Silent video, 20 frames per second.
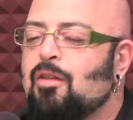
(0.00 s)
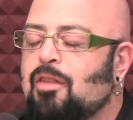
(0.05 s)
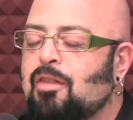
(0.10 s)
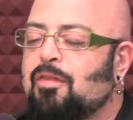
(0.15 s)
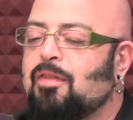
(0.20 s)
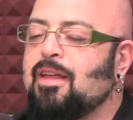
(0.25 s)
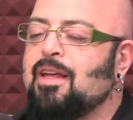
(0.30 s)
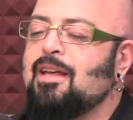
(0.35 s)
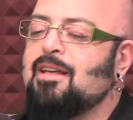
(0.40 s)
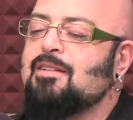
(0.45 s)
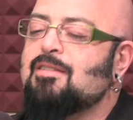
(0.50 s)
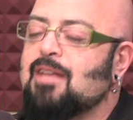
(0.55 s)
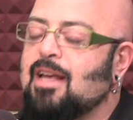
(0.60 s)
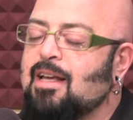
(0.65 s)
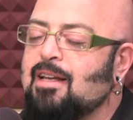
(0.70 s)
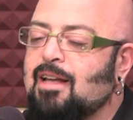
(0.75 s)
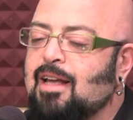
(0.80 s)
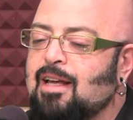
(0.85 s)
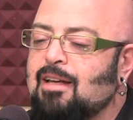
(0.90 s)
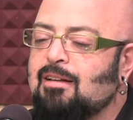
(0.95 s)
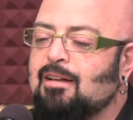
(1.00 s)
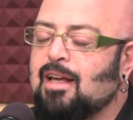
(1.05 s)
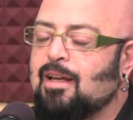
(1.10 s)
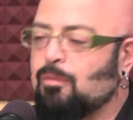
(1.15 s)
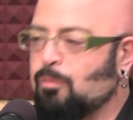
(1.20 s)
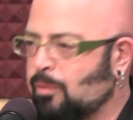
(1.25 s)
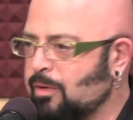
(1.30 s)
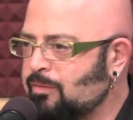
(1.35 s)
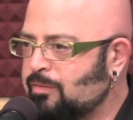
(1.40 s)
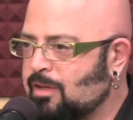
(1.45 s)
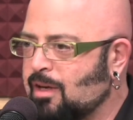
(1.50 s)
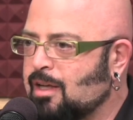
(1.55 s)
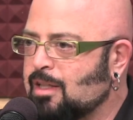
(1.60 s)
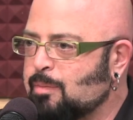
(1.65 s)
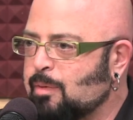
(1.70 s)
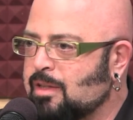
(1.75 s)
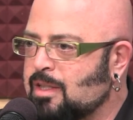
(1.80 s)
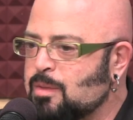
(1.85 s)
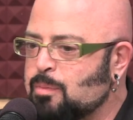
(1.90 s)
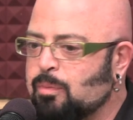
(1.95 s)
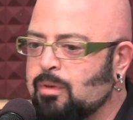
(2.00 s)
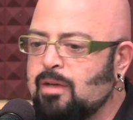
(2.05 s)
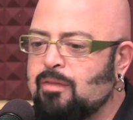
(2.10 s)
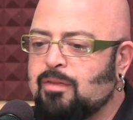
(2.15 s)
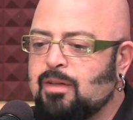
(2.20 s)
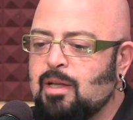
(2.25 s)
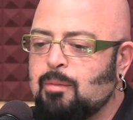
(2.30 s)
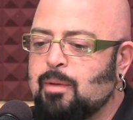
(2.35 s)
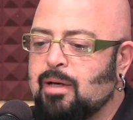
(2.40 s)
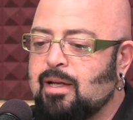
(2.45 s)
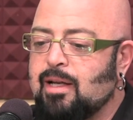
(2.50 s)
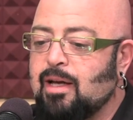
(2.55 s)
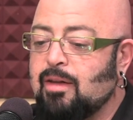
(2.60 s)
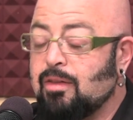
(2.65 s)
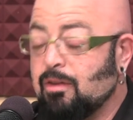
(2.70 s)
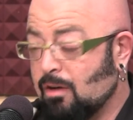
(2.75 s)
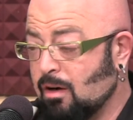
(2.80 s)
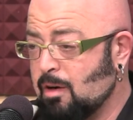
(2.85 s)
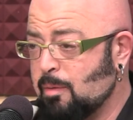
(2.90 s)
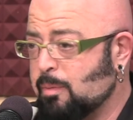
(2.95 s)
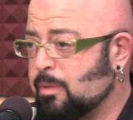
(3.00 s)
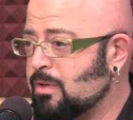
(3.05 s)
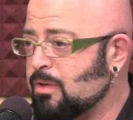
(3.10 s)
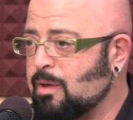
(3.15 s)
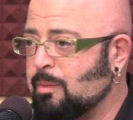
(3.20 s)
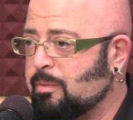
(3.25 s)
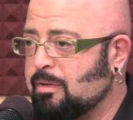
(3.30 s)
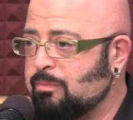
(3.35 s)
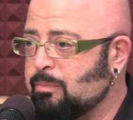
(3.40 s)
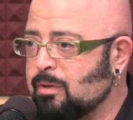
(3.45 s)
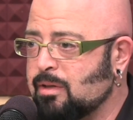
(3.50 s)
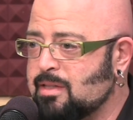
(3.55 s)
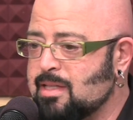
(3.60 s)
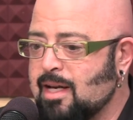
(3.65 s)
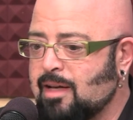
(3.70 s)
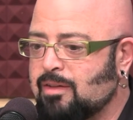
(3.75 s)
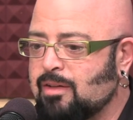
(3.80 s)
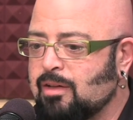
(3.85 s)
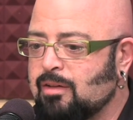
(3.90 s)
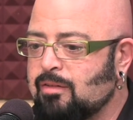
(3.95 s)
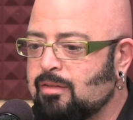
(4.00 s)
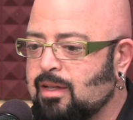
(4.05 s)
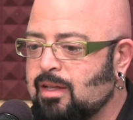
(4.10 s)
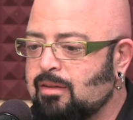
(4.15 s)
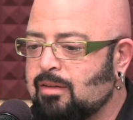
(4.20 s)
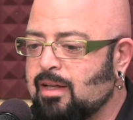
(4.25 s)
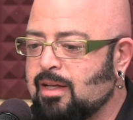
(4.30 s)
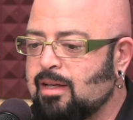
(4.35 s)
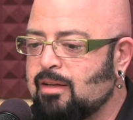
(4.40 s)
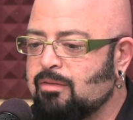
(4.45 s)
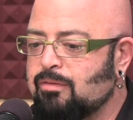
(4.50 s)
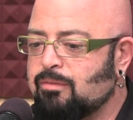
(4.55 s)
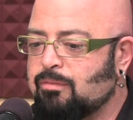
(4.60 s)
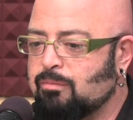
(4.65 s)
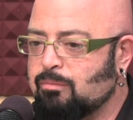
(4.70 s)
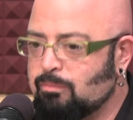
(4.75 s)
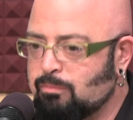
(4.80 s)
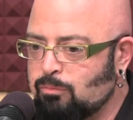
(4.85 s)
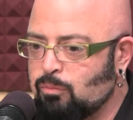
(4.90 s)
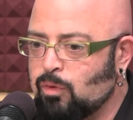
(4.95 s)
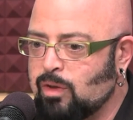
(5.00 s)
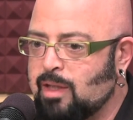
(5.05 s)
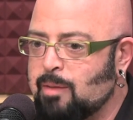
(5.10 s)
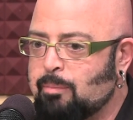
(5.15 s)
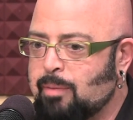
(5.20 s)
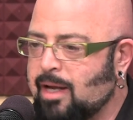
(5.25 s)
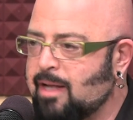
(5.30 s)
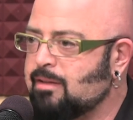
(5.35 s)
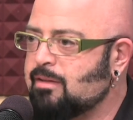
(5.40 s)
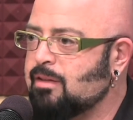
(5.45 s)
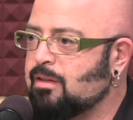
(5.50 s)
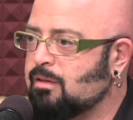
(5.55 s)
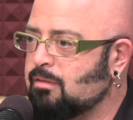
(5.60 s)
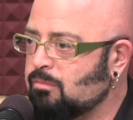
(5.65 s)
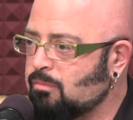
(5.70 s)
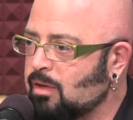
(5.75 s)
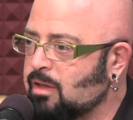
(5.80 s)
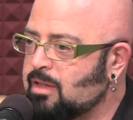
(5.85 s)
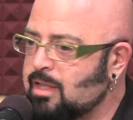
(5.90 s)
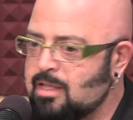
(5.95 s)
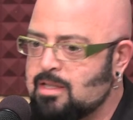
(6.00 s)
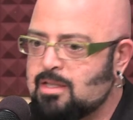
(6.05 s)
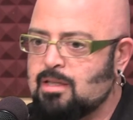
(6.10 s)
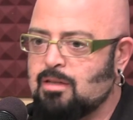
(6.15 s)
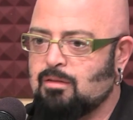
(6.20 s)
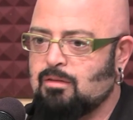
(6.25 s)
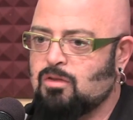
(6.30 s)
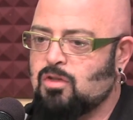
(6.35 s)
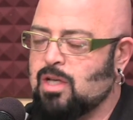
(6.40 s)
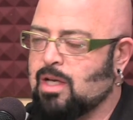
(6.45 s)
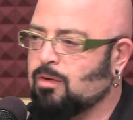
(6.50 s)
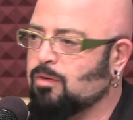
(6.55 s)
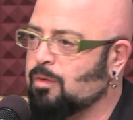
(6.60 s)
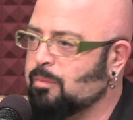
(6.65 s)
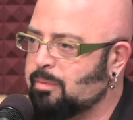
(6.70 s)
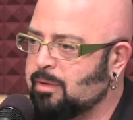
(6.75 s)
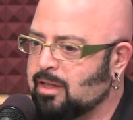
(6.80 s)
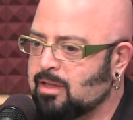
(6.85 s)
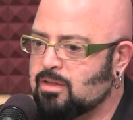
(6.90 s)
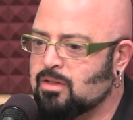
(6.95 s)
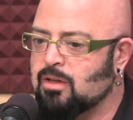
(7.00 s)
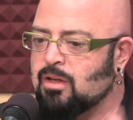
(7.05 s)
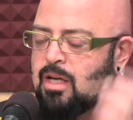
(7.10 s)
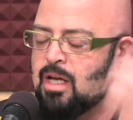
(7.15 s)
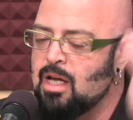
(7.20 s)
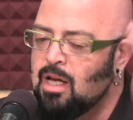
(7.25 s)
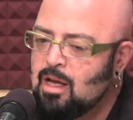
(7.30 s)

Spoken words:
know, the thing is, and we've talked about this briefly, about how there are prescriptive books out there that have really painted a decent general picture.